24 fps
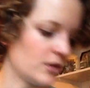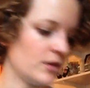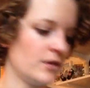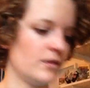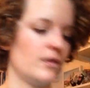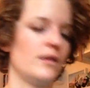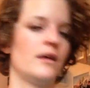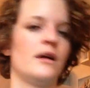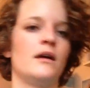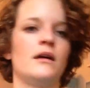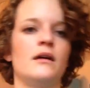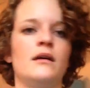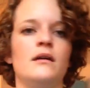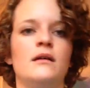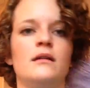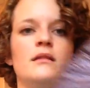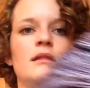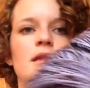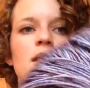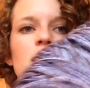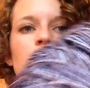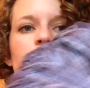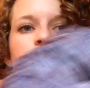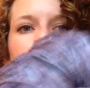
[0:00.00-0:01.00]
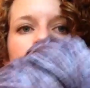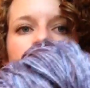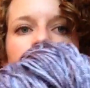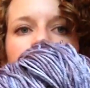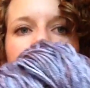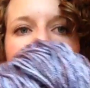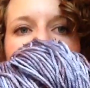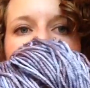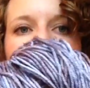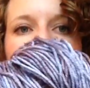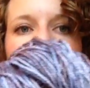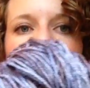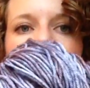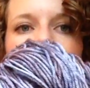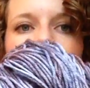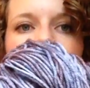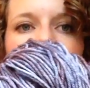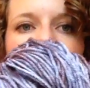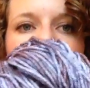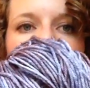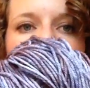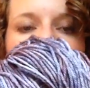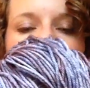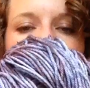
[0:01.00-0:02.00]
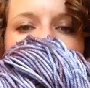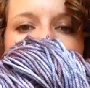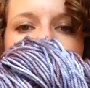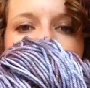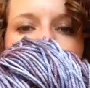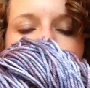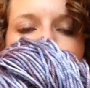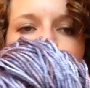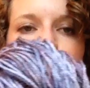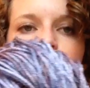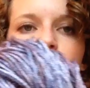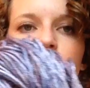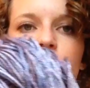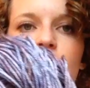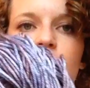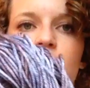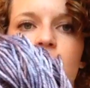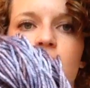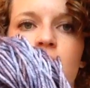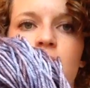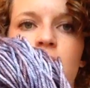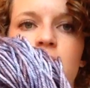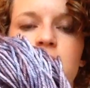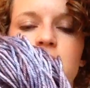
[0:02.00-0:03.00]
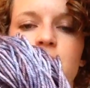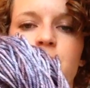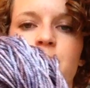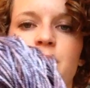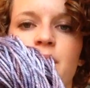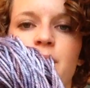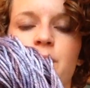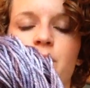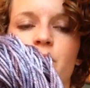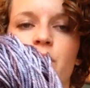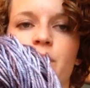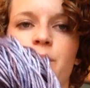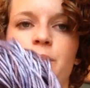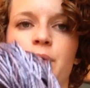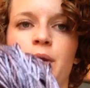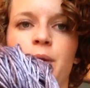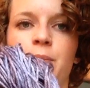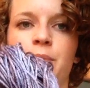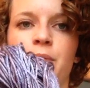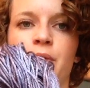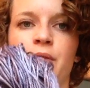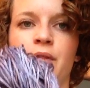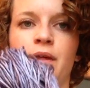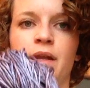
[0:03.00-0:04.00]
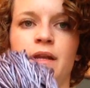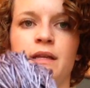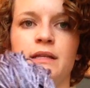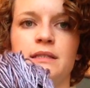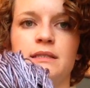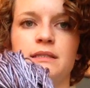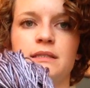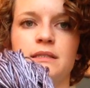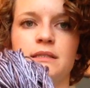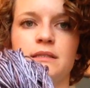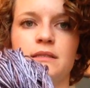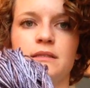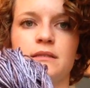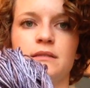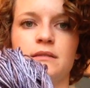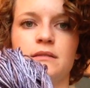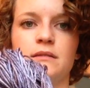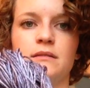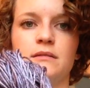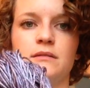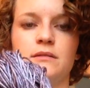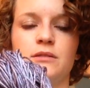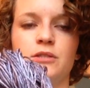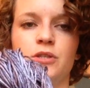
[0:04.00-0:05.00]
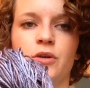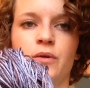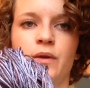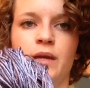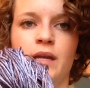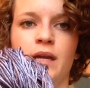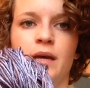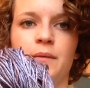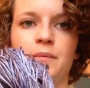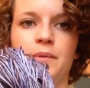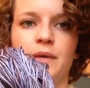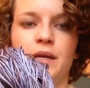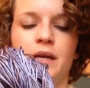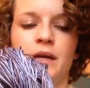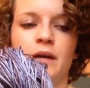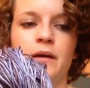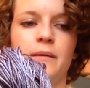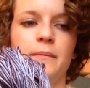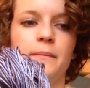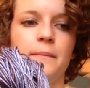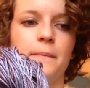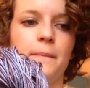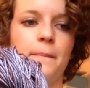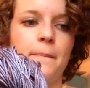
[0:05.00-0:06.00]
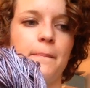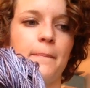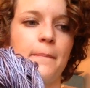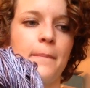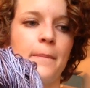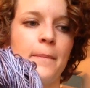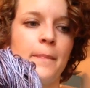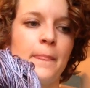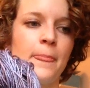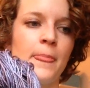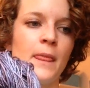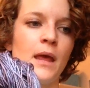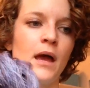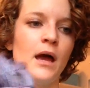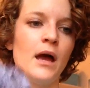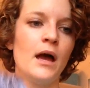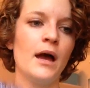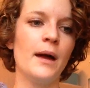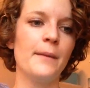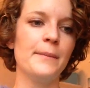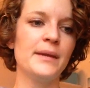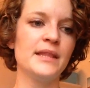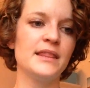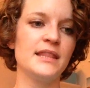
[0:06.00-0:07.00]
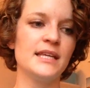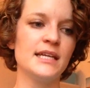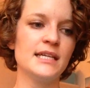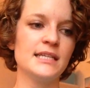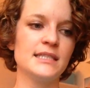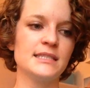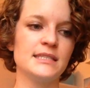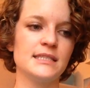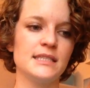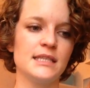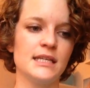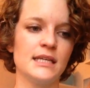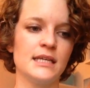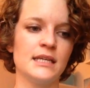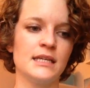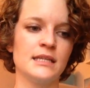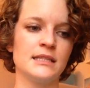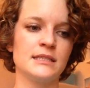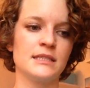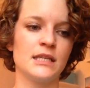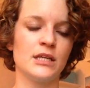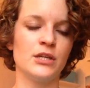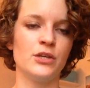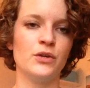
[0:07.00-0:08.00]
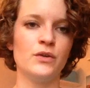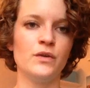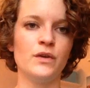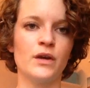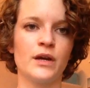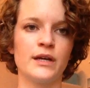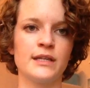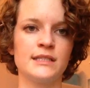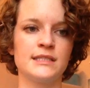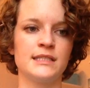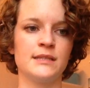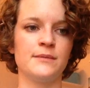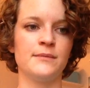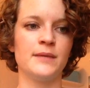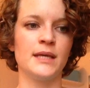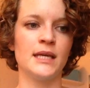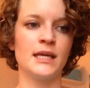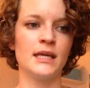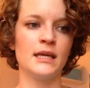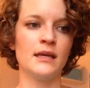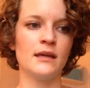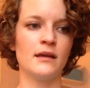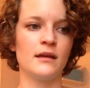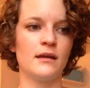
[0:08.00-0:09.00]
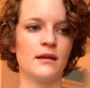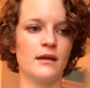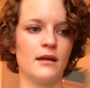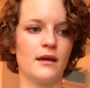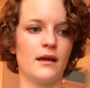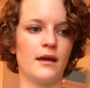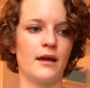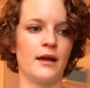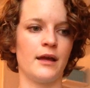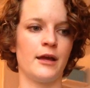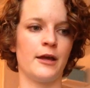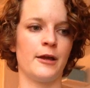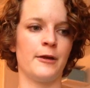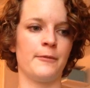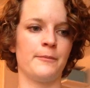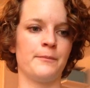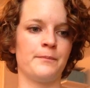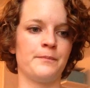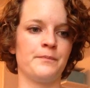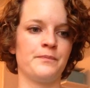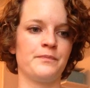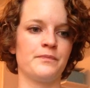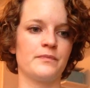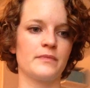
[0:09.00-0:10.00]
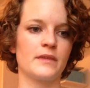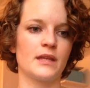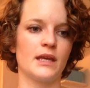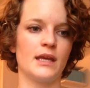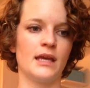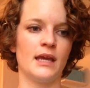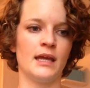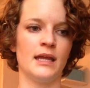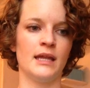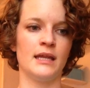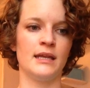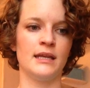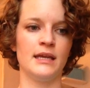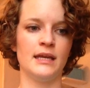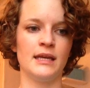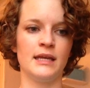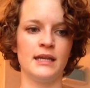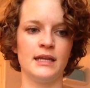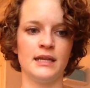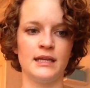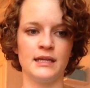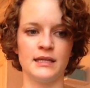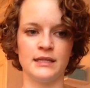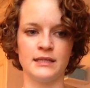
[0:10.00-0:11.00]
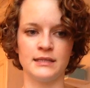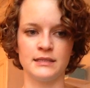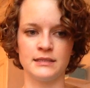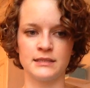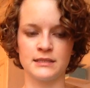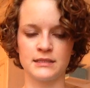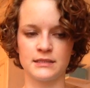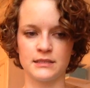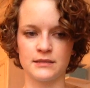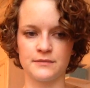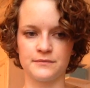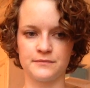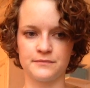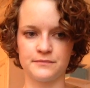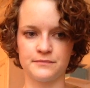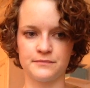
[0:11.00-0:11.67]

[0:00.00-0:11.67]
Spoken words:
you the little ball that's left. It's a bit more purple than it's showing up here. But this is a new yarn to me, and it is,